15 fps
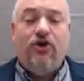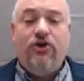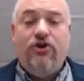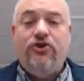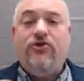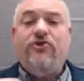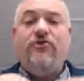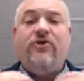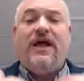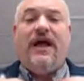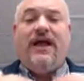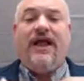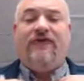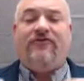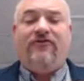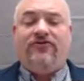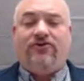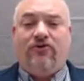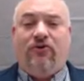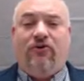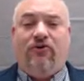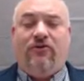You do not have
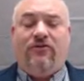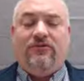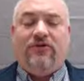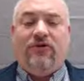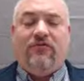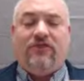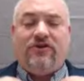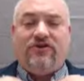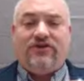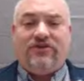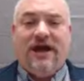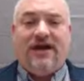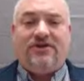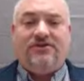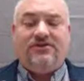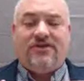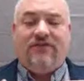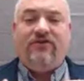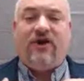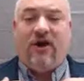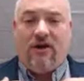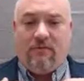control over the contractions of
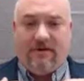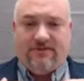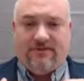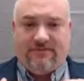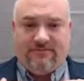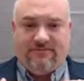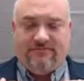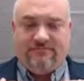your heart muscle.